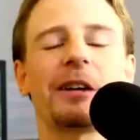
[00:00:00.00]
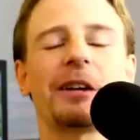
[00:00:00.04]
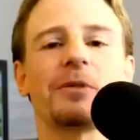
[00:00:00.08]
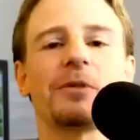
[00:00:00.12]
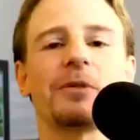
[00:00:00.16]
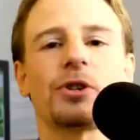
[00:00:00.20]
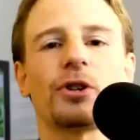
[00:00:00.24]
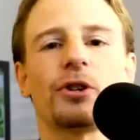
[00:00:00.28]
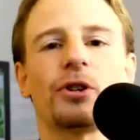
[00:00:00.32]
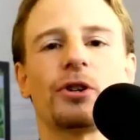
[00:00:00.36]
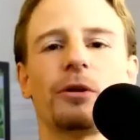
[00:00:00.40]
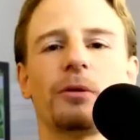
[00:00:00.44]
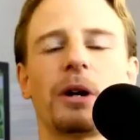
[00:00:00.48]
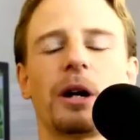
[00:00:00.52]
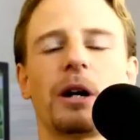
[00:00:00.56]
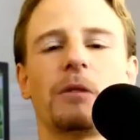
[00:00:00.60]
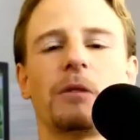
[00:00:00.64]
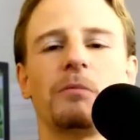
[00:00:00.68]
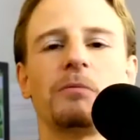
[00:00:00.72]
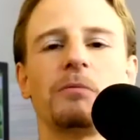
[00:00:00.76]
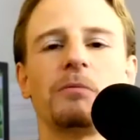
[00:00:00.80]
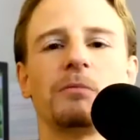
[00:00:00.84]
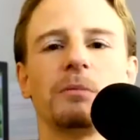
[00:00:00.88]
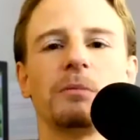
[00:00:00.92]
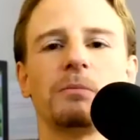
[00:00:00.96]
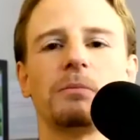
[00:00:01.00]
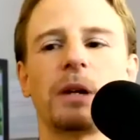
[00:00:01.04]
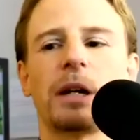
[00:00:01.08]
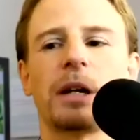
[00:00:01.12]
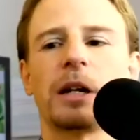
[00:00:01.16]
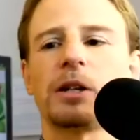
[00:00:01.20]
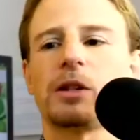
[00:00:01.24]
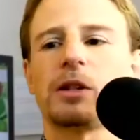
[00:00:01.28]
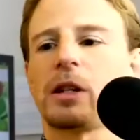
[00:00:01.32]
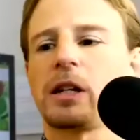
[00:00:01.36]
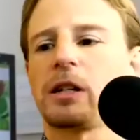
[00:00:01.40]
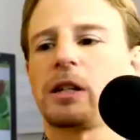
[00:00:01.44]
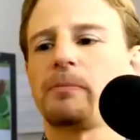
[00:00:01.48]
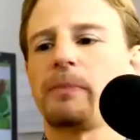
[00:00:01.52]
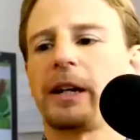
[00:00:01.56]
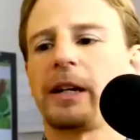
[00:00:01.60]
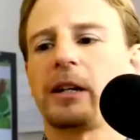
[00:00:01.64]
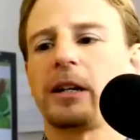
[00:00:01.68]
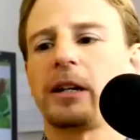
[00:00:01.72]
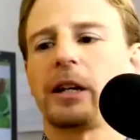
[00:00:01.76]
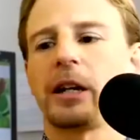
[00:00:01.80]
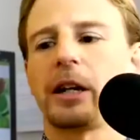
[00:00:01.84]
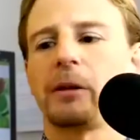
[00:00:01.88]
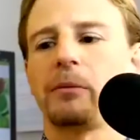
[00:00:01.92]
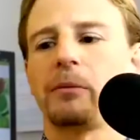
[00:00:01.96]
so um, it's it's
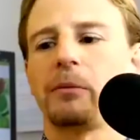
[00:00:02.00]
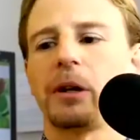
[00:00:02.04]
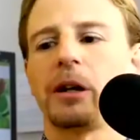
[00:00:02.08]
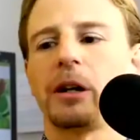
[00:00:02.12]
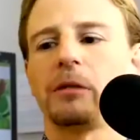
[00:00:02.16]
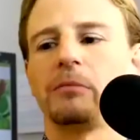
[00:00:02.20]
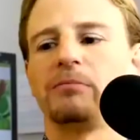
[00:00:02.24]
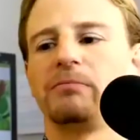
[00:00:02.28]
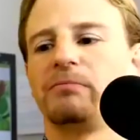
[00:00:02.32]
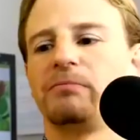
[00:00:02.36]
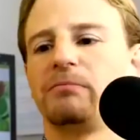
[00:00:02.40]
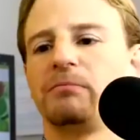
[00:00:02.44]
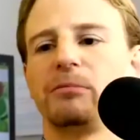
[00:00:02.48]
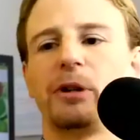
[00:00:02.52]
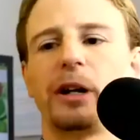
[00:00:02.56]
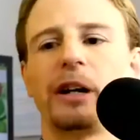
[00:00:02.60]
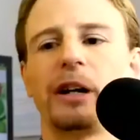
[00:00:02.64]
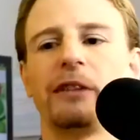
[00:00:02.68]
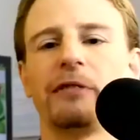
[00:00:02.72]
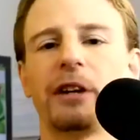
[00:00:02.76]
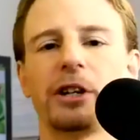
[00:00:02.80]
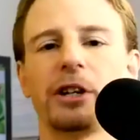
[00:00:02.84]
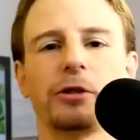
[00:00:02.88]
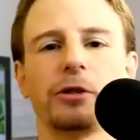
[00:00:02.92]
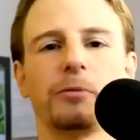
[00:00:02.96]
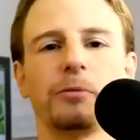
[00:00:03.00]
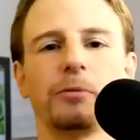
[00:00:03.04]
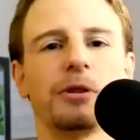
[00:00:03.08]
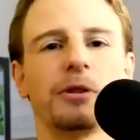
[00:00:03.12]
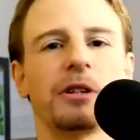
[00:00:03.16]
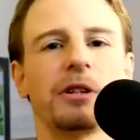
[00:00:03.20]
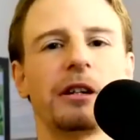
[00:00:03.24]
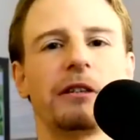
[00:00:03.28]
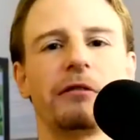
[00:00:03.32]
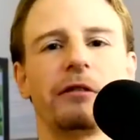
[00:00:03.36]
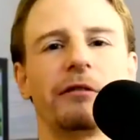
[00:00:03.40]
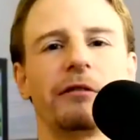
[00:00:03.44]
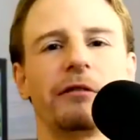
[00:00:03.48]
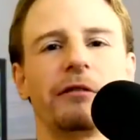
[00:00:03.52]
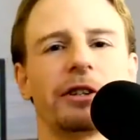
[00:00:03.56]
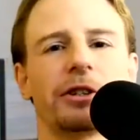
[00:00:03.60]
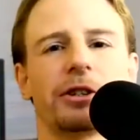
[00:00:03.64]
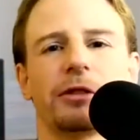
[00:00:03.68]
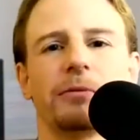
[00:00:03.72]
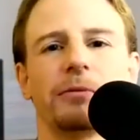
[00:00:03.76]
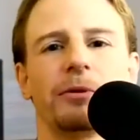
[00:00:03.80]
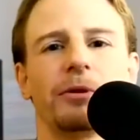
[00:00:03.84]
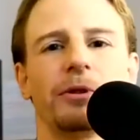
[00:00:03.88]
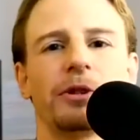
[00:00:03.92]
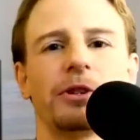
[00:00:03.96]
mainly uh, green vegetables, leafy
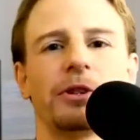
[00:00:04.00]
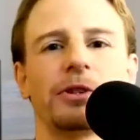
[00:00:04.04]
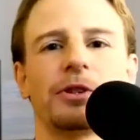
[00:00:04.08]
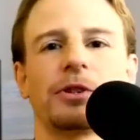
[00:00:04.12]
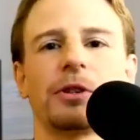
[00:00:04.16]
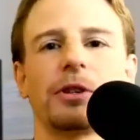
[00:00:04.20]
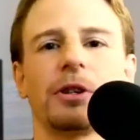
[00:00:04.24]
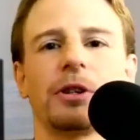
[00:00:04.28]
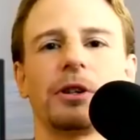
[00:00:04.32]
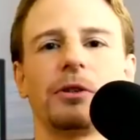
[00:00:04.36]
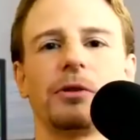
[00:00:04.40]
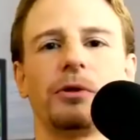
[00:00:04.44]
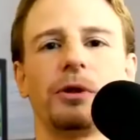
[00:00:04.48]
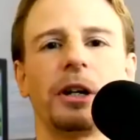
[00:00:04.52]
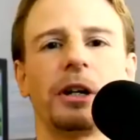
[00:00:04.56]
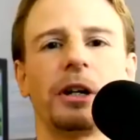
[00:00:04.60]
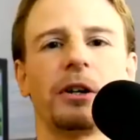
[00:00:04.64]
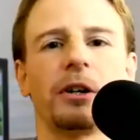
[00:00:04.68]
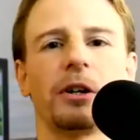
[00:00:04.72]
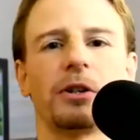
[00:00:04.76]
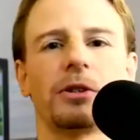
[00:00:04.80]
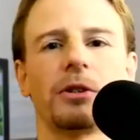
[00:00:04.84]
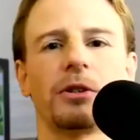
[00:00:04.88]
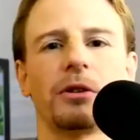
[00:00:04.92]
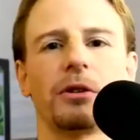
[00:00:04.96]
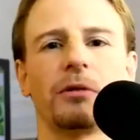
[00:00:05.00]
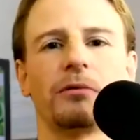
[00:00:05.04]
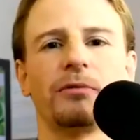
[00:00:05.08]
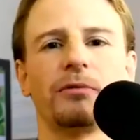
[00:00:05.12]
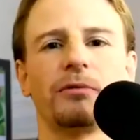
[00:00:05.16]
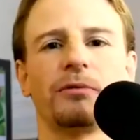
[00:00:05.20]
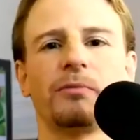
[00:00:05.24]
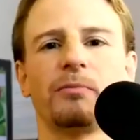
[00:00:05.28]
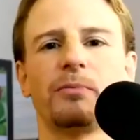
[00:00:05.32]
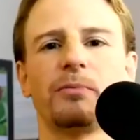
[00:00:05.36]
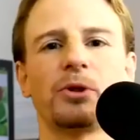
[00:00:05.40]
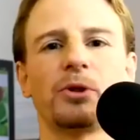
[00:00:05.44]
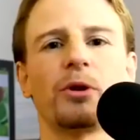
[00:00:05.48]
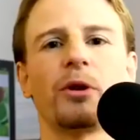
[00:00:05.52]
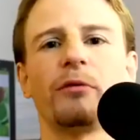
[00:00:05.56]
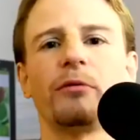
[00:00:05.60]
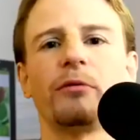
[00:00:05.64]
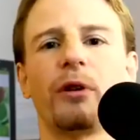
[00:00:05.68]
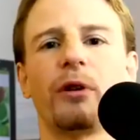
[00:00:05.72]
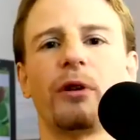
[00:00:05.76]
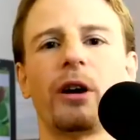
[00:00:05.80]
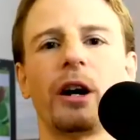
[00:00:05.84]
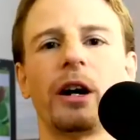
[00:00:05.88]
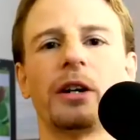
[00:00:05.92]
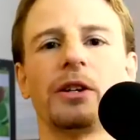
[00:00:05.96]
vegetables. Uh, doing lots of stir
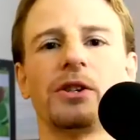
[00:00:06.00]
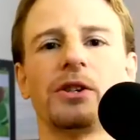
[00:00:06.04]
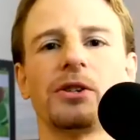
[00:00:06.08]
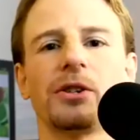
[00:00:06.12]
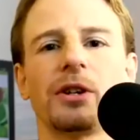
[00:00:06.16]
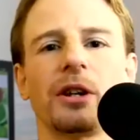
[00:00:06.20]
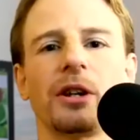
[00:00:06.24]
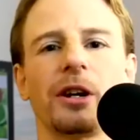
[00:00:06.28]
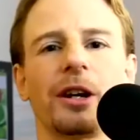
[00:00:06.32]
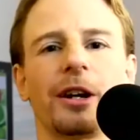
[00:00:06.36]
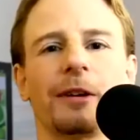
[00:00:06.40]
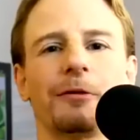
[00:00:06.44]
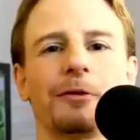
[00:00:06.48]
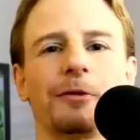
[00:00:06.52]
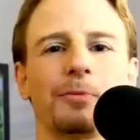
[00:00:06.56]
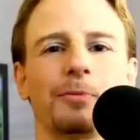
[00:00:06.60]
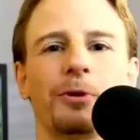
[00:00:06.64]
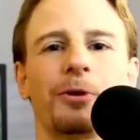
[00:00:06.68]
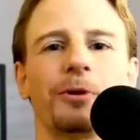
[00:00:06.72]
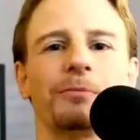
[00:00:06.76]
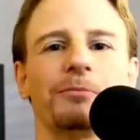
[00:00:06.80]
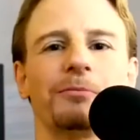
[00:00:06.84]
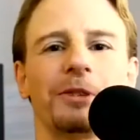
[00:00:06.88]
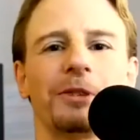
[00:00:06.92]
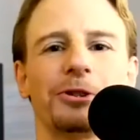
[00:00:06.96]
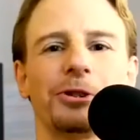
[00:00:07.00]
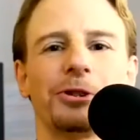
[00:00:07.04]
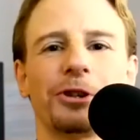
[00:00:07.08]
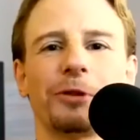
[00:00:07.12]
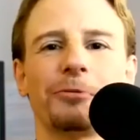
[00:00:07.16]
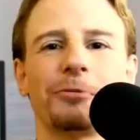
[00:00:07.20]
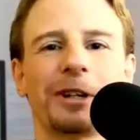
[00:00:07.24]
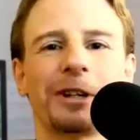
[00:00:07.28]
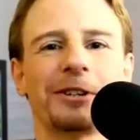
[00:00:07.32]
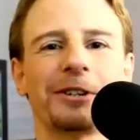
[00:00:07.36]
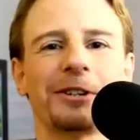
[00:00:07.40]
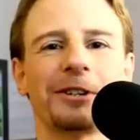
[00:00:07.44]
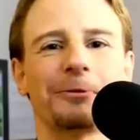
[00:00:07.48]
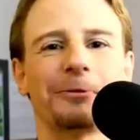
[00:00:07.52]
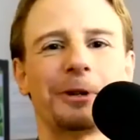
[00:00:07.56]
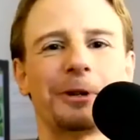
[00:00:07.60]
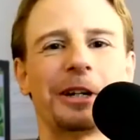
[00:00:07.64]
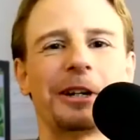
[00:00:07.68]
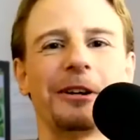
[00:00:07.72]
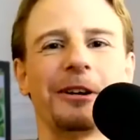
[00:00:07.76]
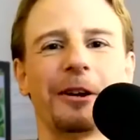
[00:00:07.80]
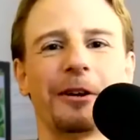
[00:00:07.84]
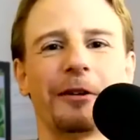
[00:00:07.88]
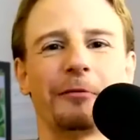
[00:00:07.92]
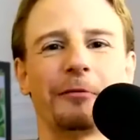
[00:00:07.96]
fries. Uh, I was born in Germany, so we
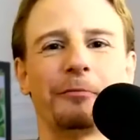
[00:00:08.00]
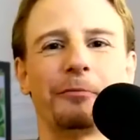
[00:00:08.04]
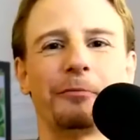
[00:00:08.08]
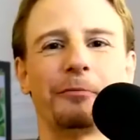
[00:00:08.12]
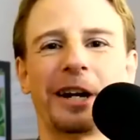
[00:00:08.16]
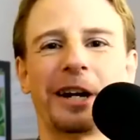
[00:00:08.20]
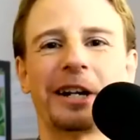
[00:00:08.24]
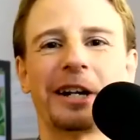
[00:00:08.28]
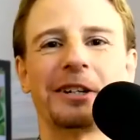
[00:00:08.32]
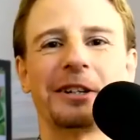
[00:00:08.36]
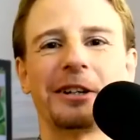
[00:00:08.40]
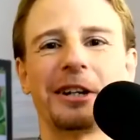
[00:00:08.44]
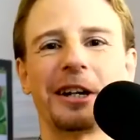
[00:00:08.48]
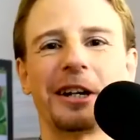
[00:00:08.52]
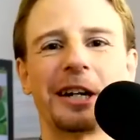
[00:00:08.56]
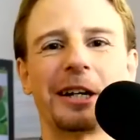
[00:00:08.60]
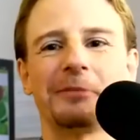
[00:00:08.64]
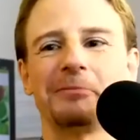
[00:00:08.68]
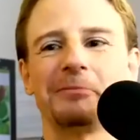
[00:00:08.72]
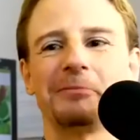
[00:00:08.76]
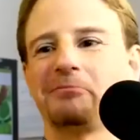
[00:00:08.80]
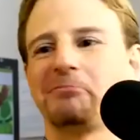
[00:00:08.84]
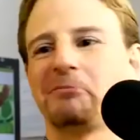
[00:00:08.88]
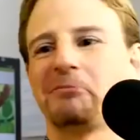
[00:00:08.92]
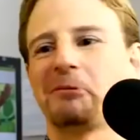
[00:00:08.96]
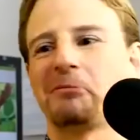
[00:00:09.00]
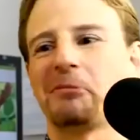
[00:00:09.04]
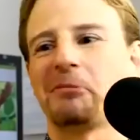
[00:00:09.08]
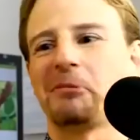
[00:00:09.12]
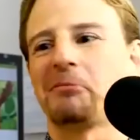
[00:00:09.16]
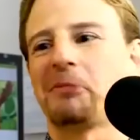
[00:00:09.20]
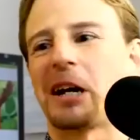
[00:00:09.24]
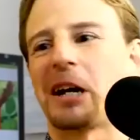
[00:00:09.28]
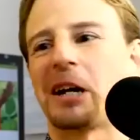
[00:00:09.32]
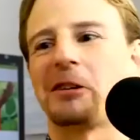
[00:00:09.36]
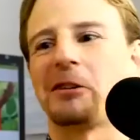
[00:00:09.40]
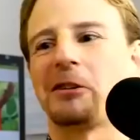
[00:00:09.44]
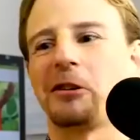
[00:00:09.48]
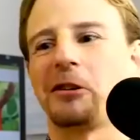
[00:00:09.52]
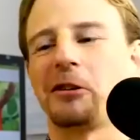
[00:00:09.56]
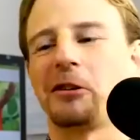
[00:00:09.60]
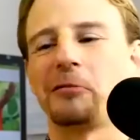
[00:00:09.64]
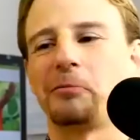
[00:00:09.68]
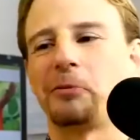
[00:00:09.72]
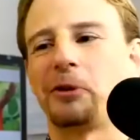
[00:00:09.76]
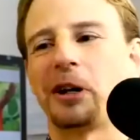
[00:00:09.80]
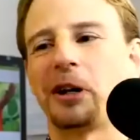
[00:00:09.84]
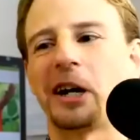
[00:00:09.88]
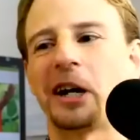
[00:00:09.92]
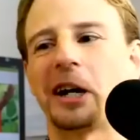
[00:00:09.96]
eat a lot of bread, and I had a lot
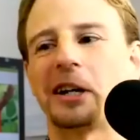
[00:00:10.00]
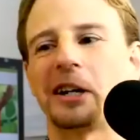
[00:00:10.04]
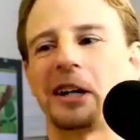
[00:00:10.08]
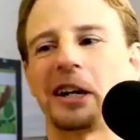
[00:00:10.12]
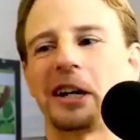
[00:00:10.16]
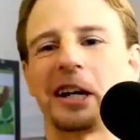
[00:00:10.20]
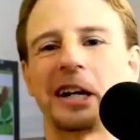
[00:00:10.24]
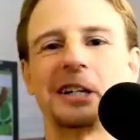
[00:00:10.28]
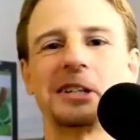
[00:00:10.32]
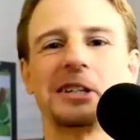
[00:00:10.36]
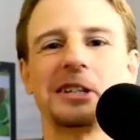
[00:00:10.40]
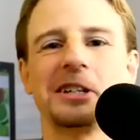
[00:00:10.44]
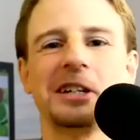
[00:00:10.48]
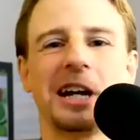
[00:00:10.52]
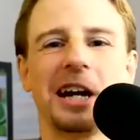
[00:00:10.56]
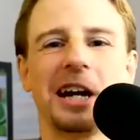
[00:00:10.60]
of bread. I had